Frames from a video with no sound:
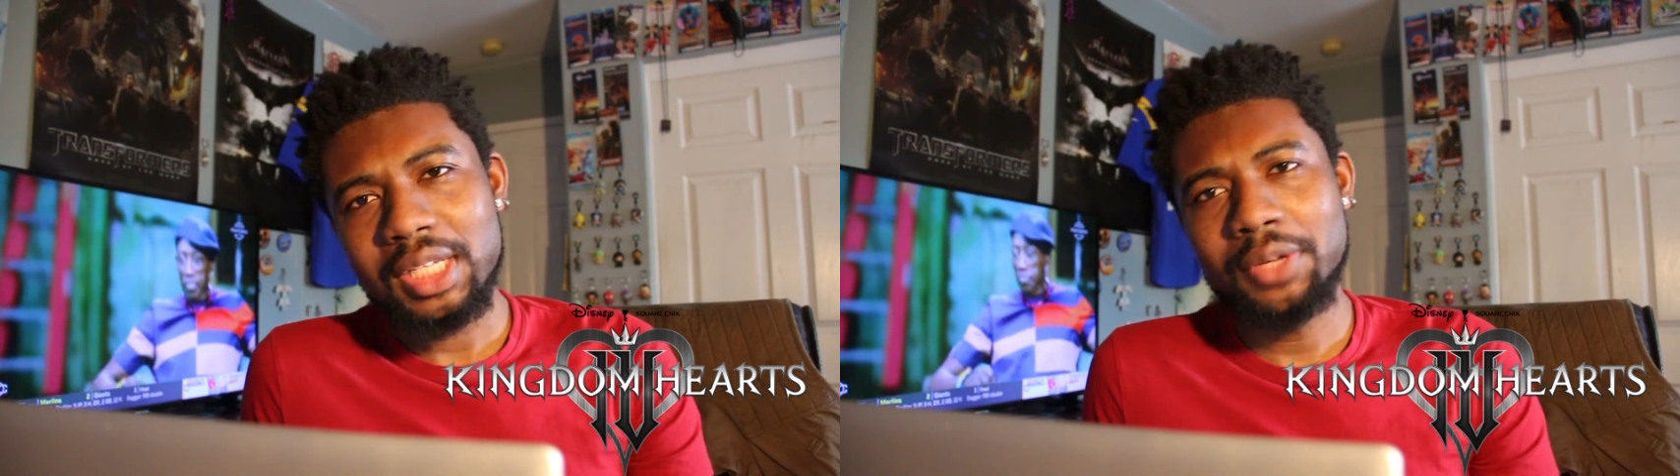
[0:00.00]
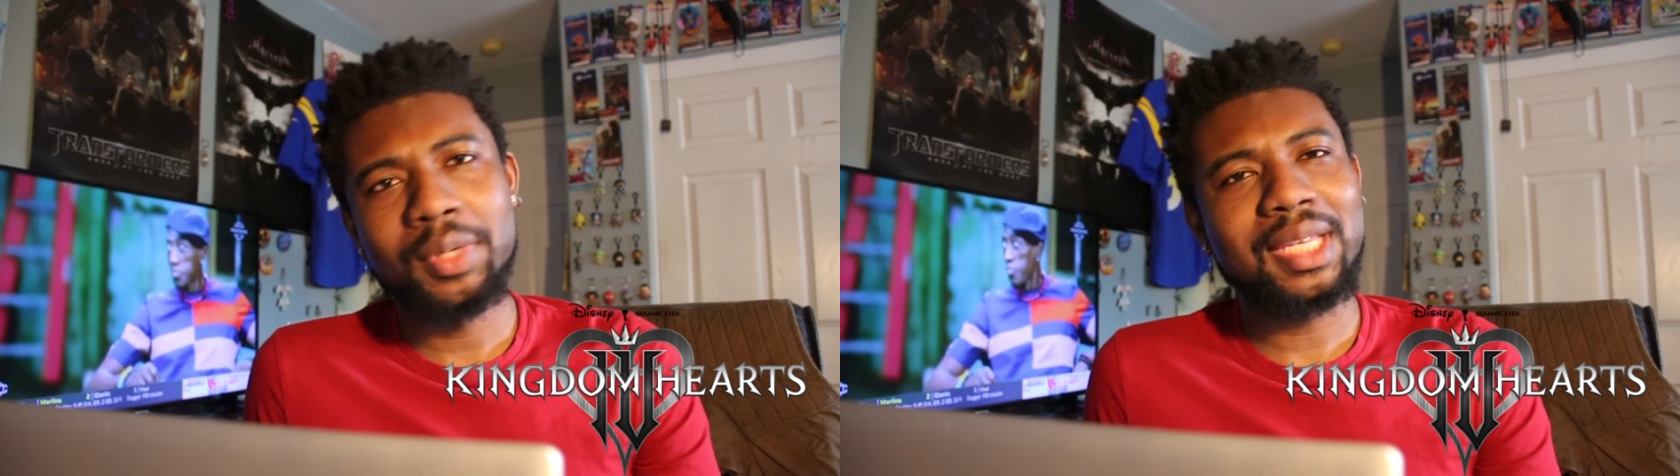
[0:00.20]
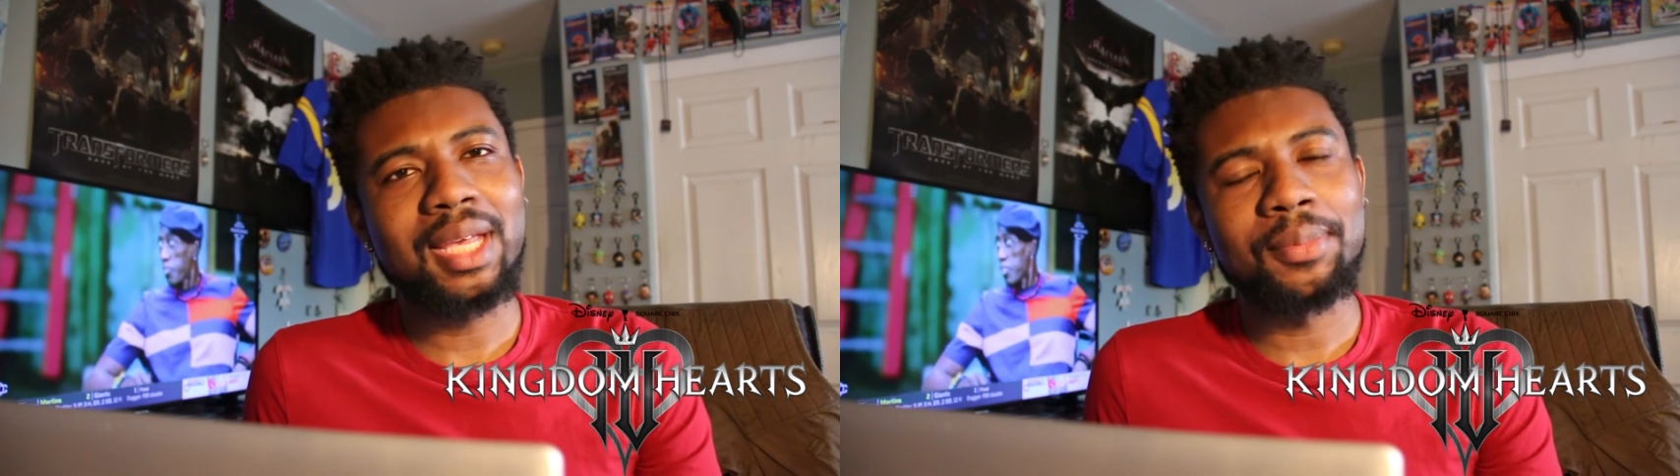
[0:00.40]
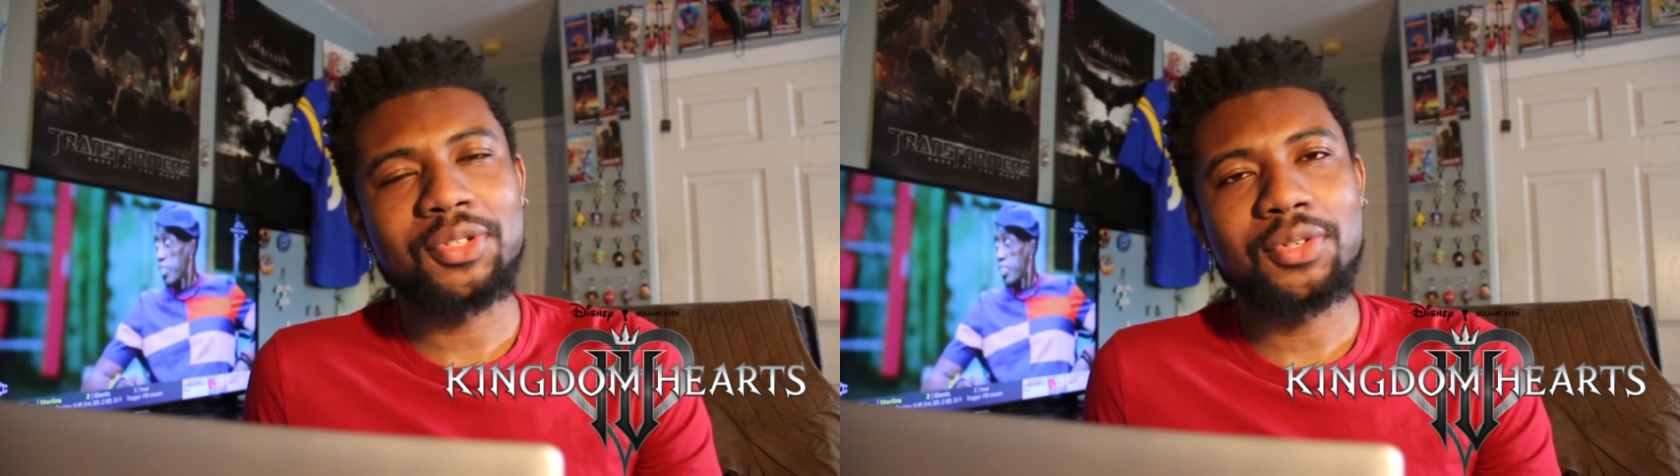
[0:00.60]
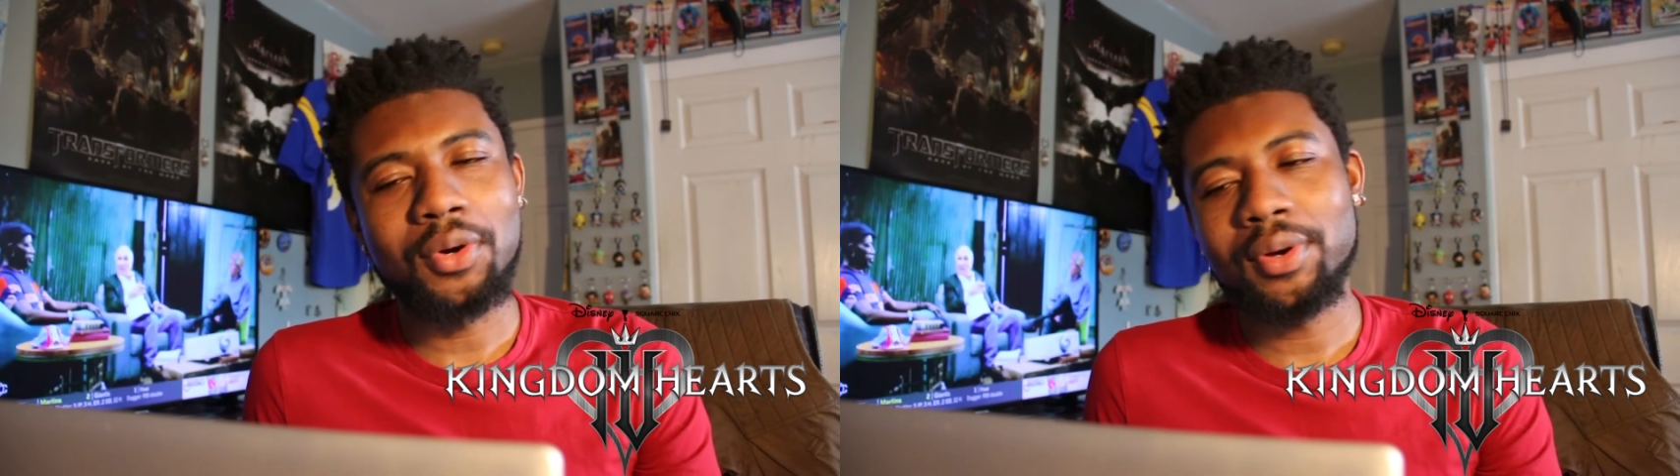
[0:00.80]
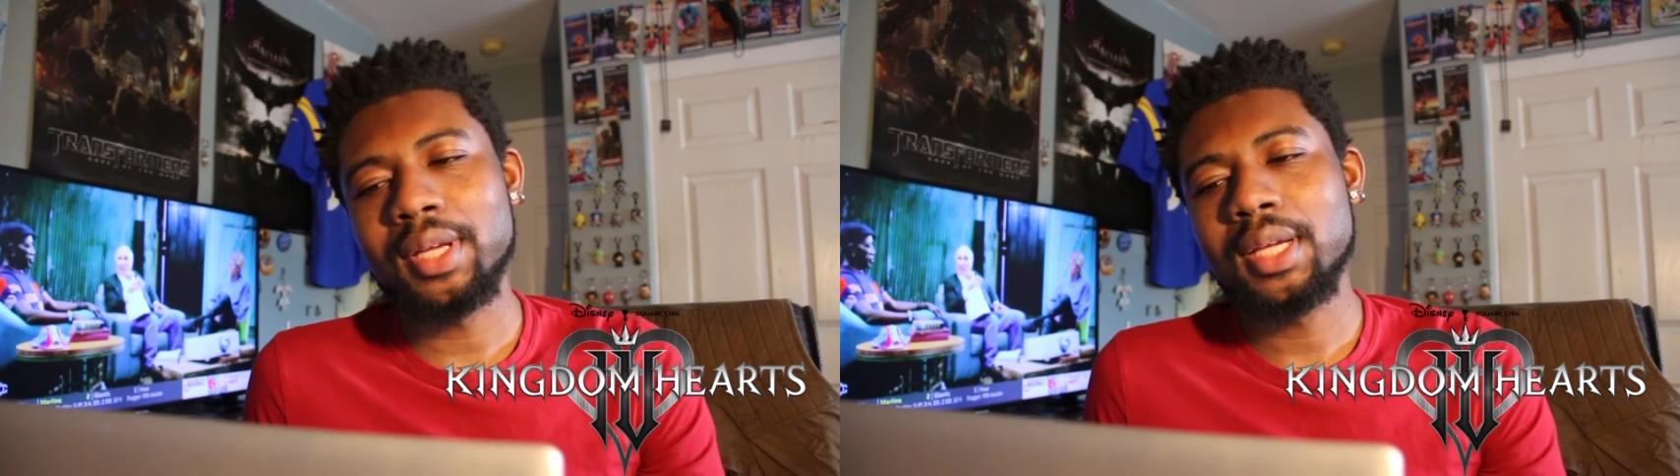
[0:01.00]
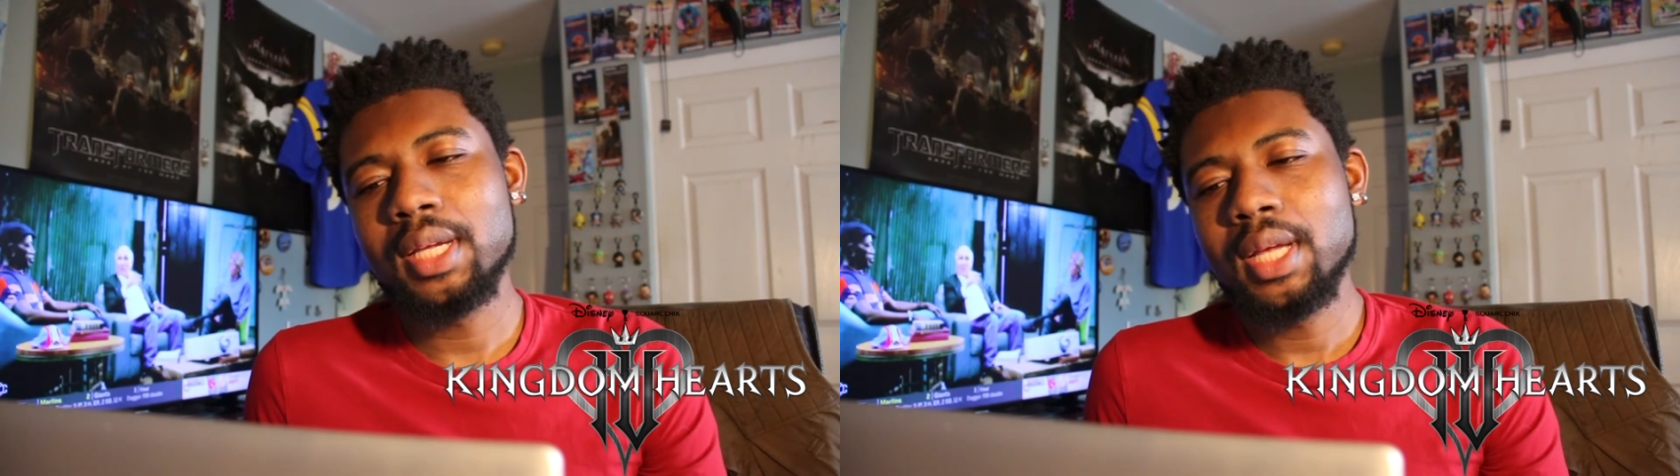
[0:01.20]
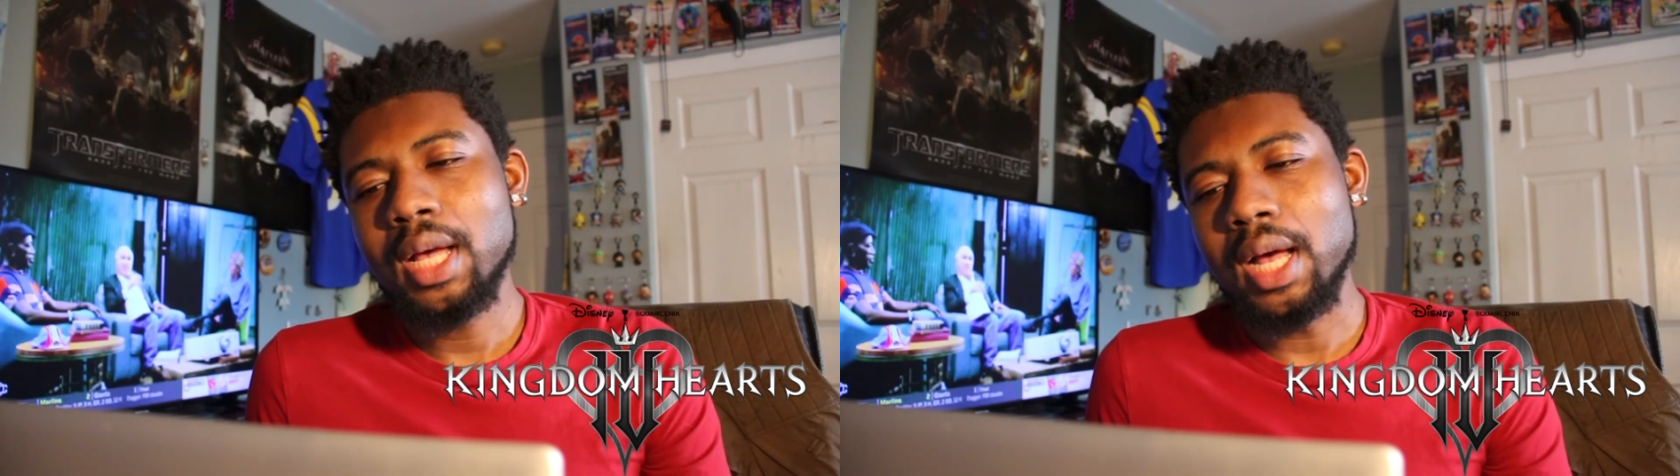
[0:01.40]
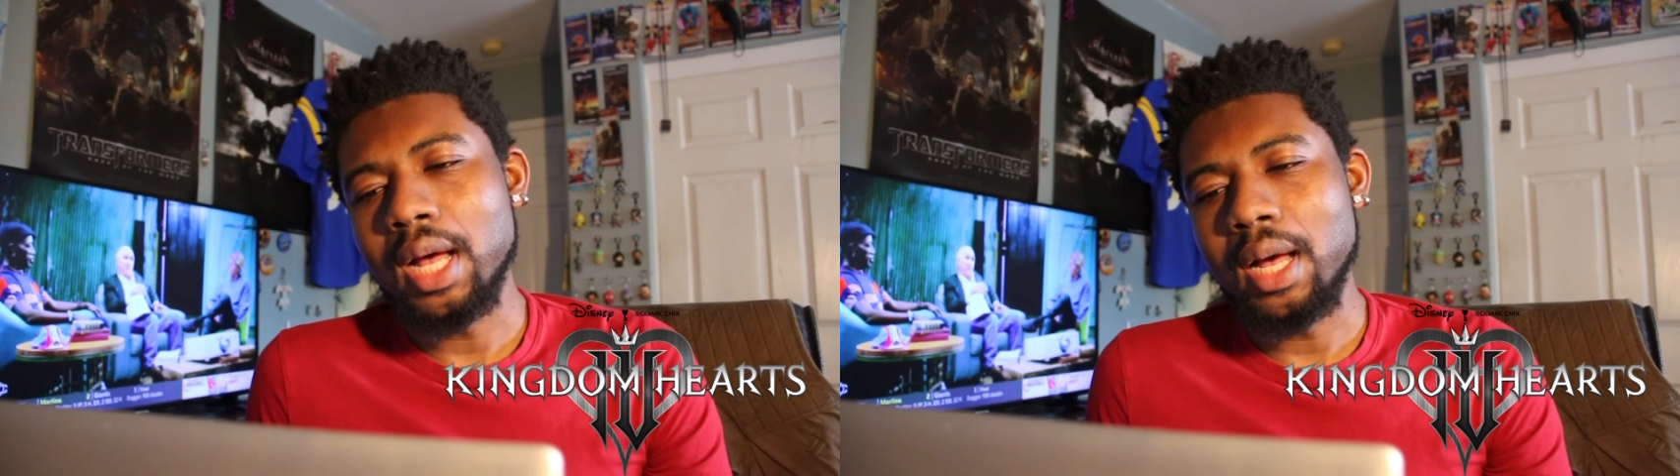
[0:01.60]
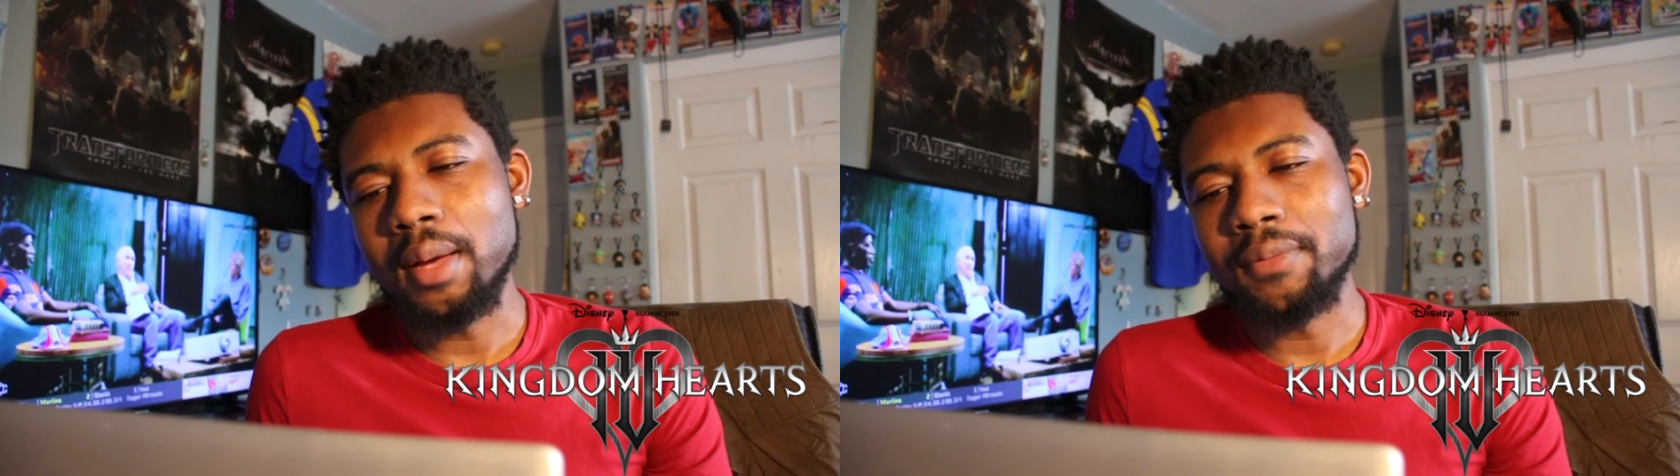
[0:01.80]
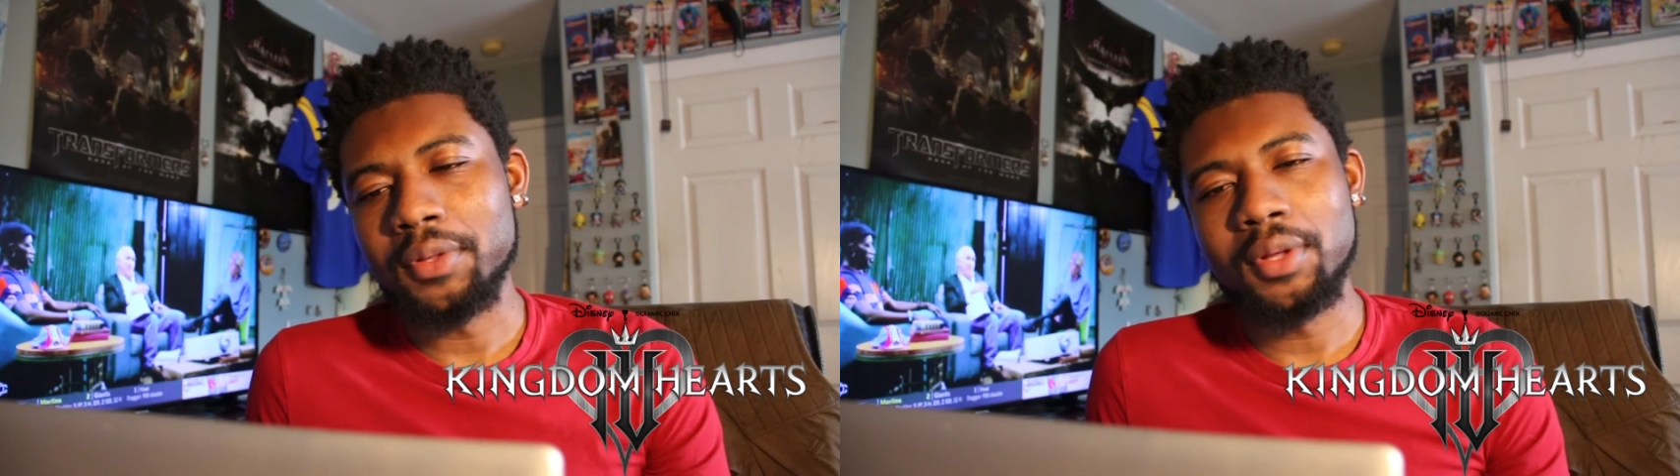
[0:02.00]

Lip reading: Then when it came to story, for